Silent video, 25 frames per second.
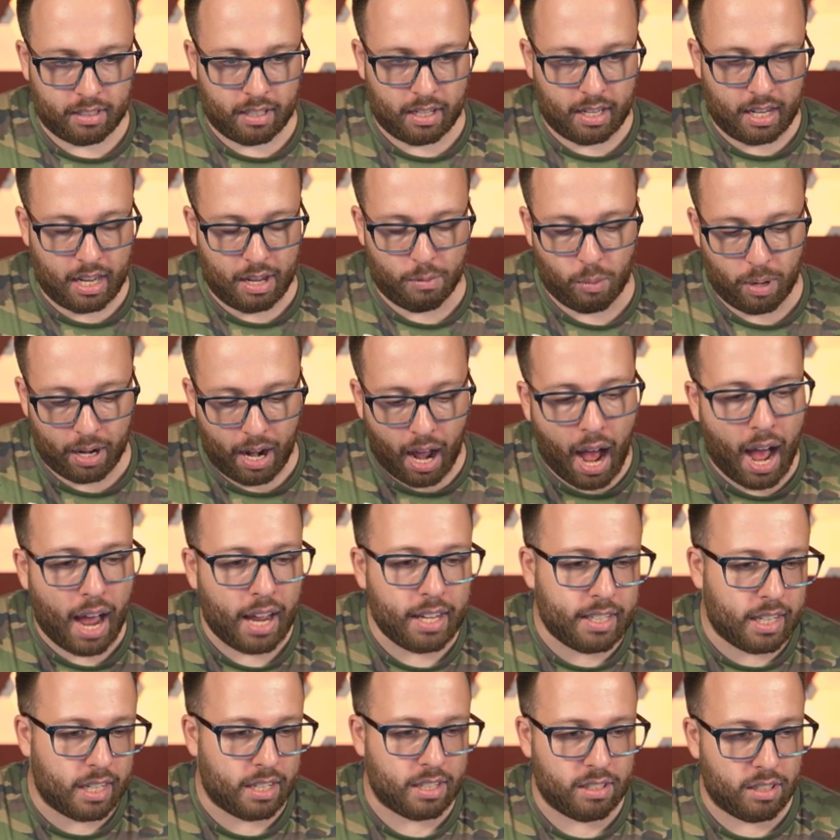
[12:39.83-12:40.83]
when I
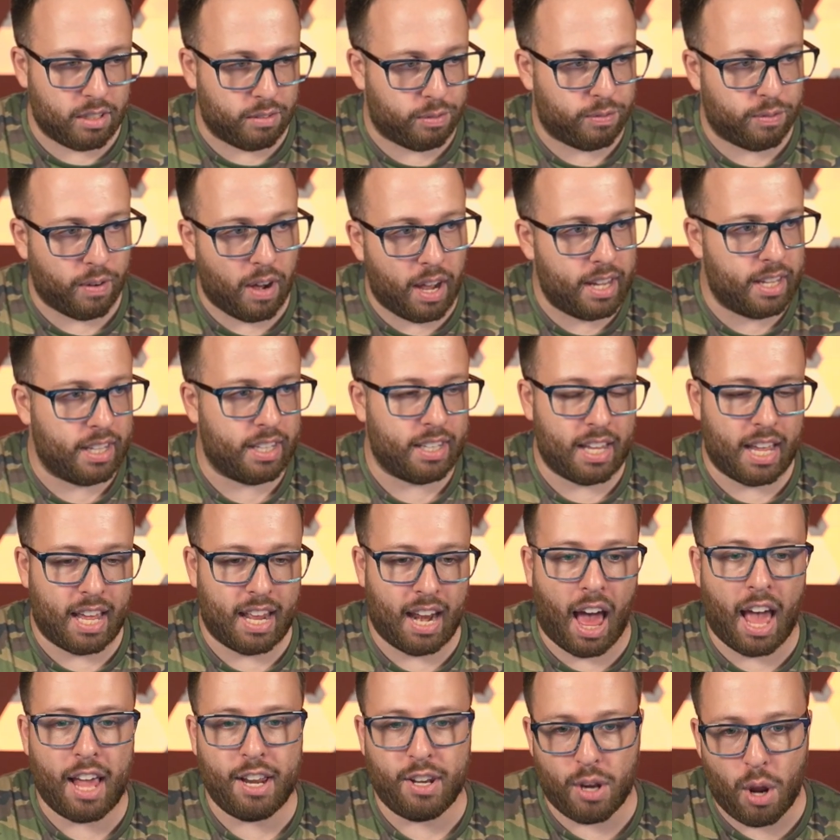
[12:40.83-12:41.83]
get in a fight and
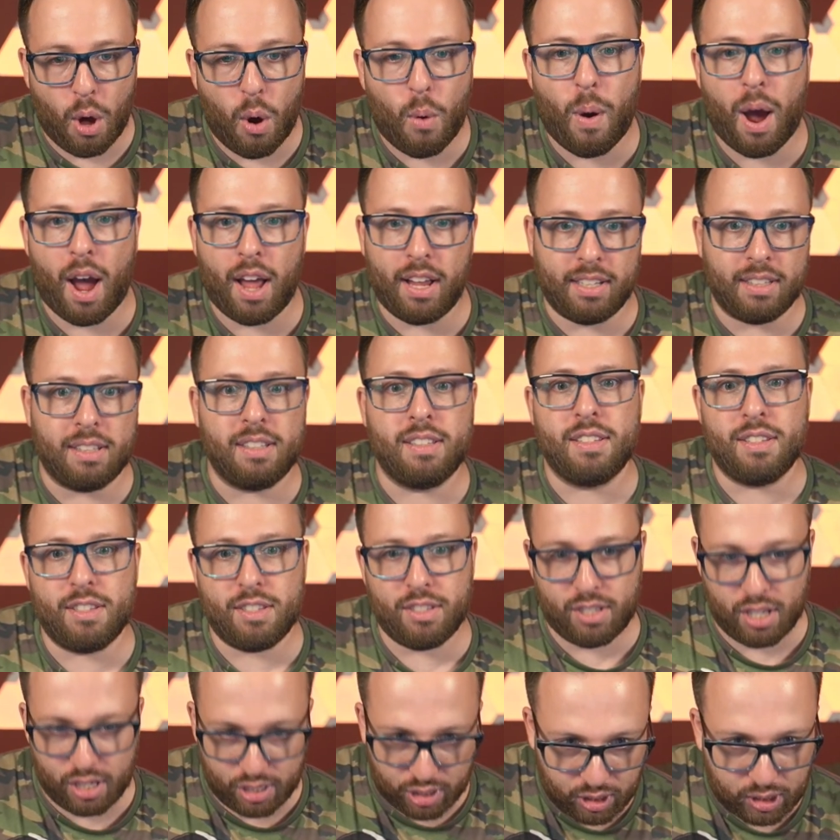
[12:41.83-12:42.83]
I know I
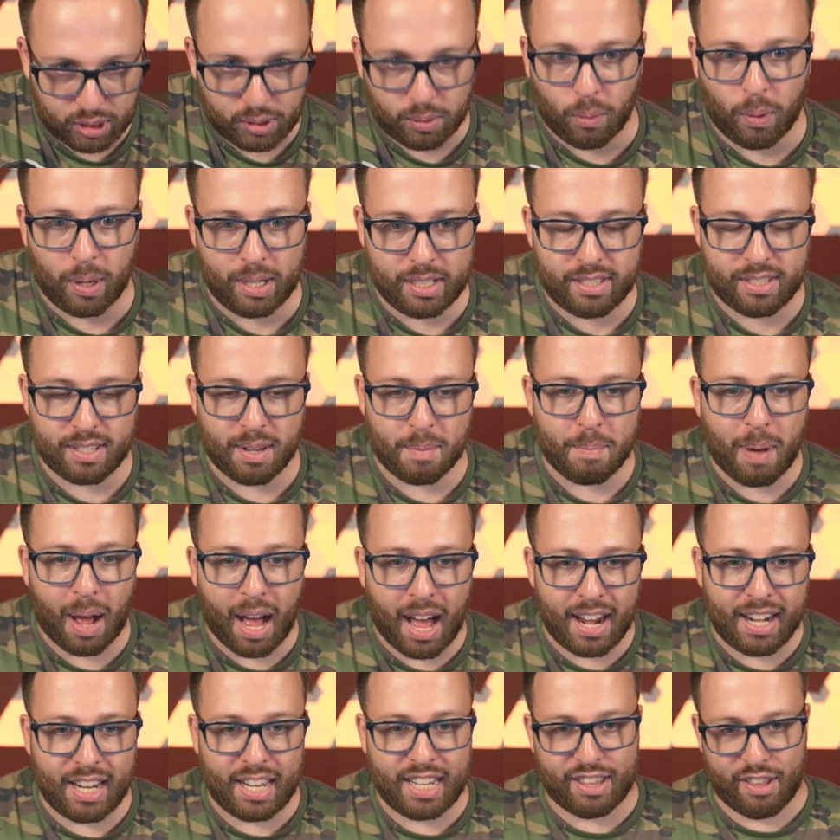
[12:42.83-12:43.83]
destroyed
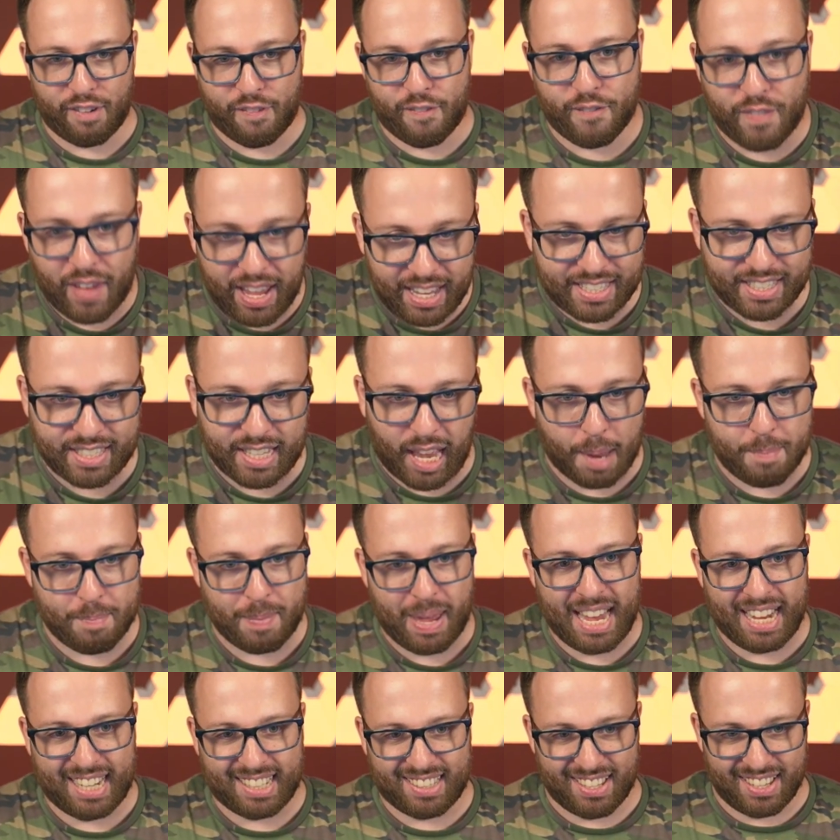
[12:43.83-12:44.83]
somebody, the face I
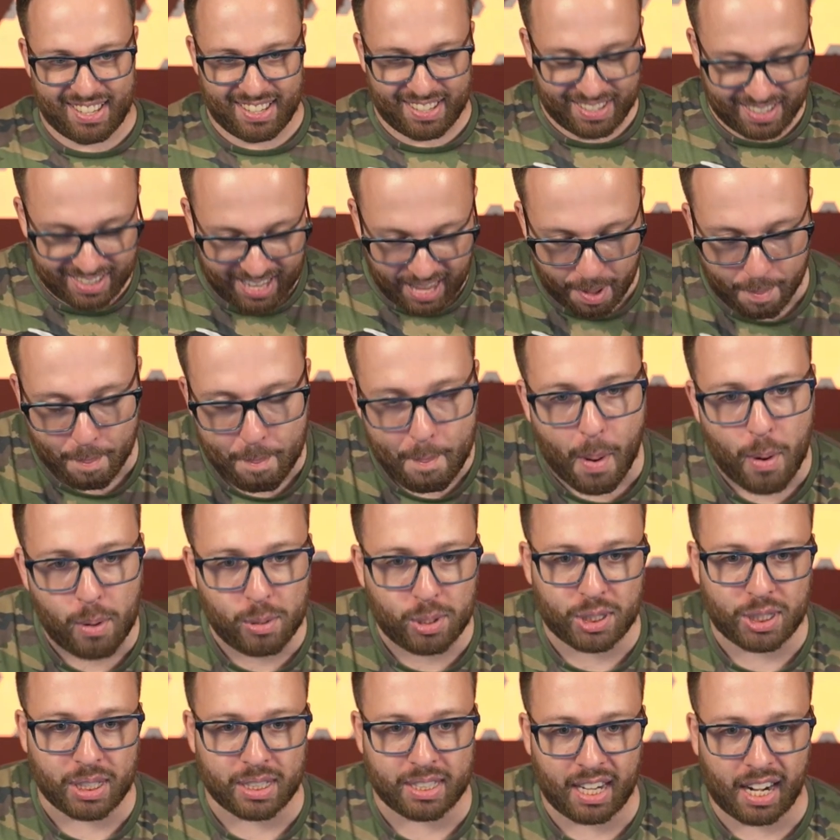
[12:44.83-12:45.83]
make, the
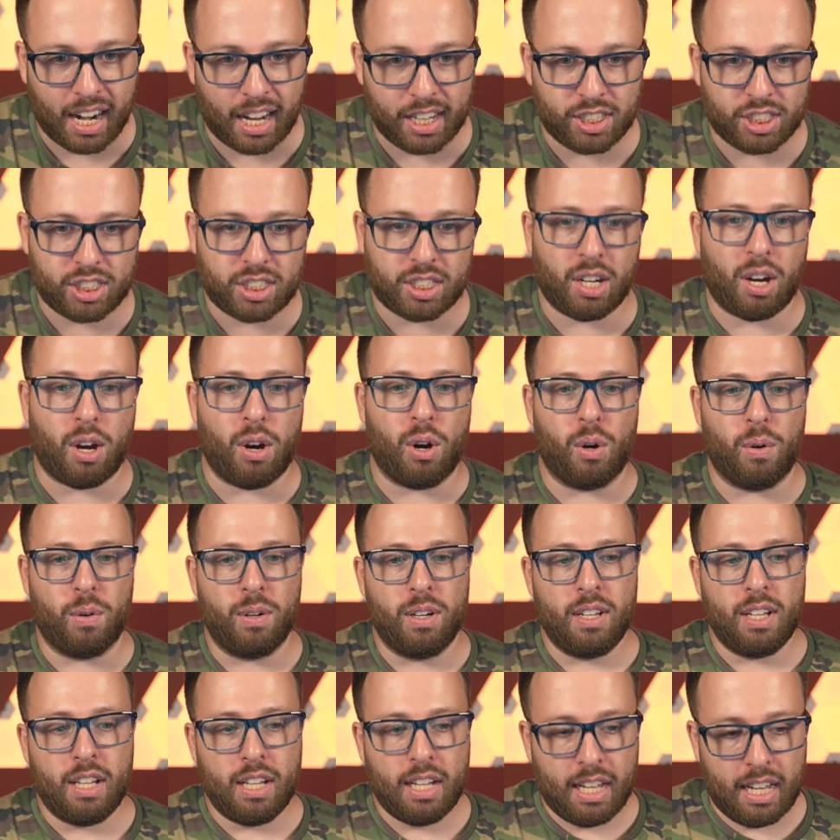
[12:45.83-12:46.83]
emotion that I show,
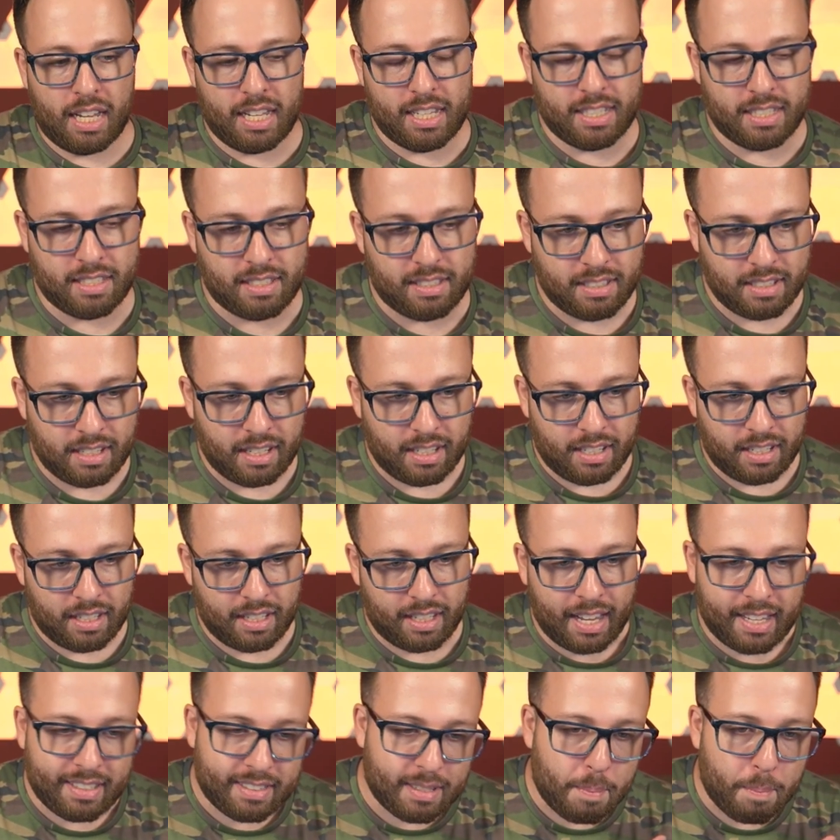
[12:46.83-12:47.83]
is
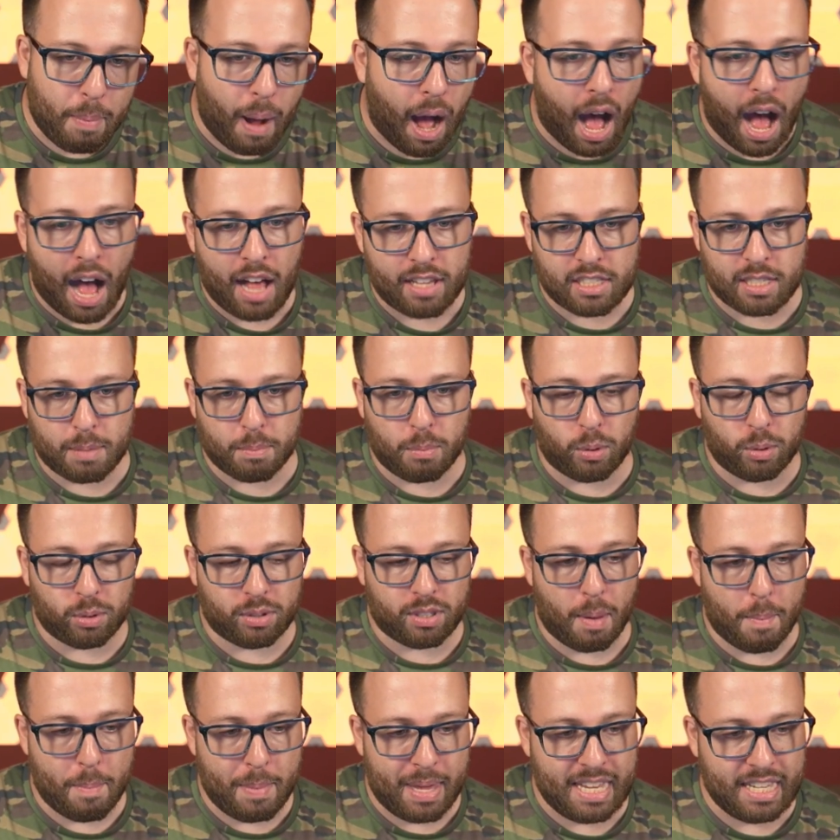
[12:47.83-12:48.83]
it's impossible
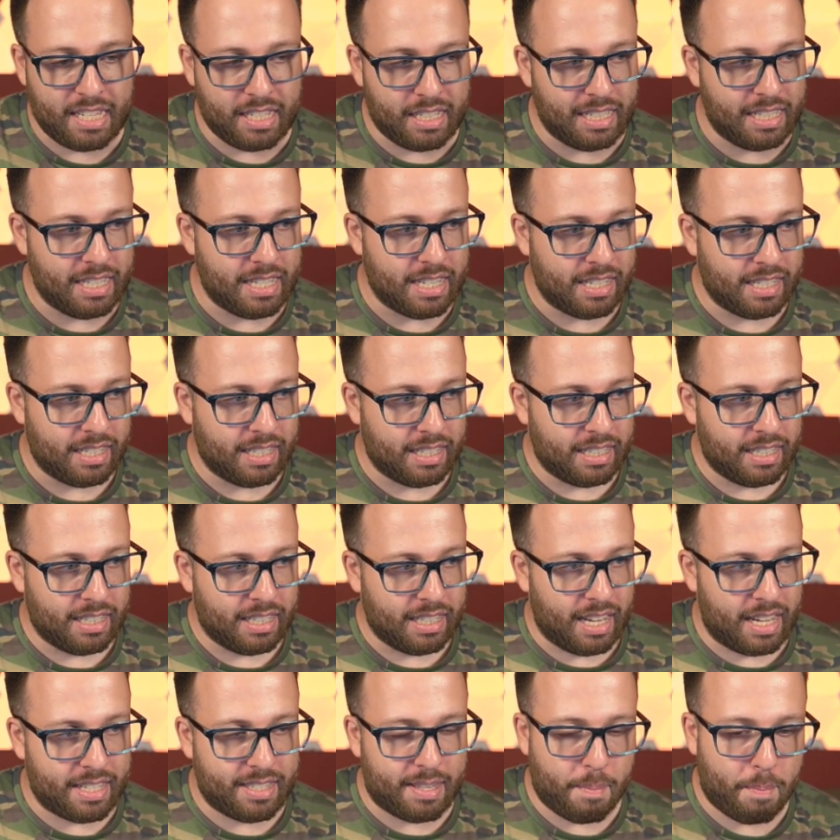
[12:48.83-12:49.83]
to
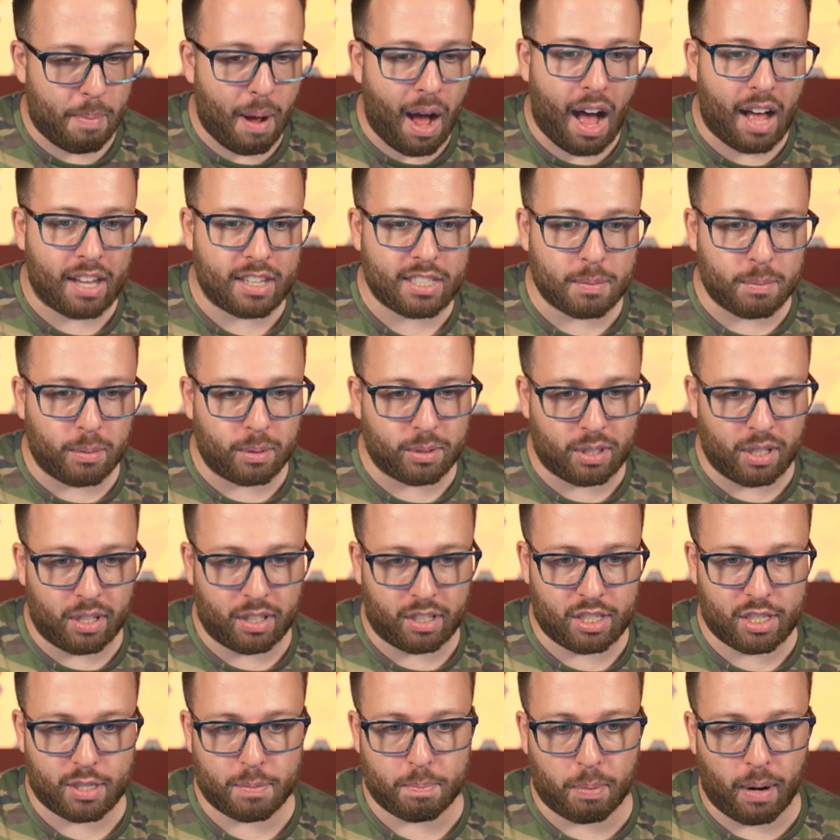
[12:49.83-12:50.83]

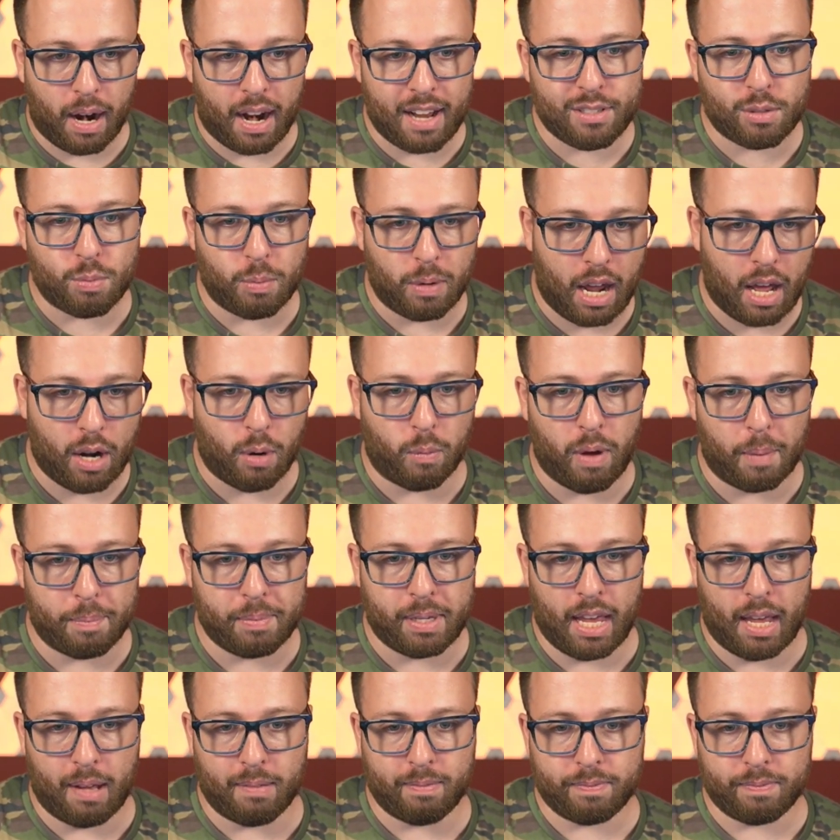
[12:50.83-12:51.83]
express without a webcam.